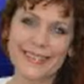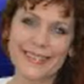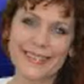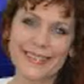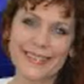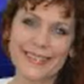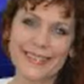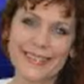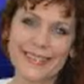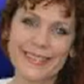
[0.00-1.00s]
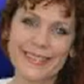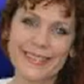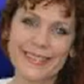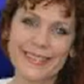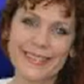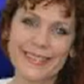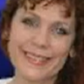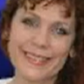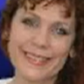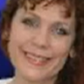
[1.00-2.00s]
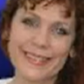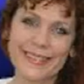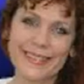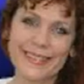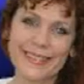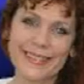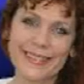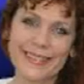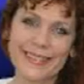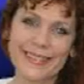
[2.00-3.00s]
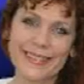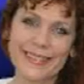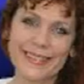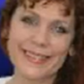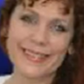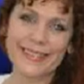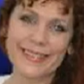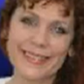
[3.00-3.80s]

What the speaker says: The person shown says nothing.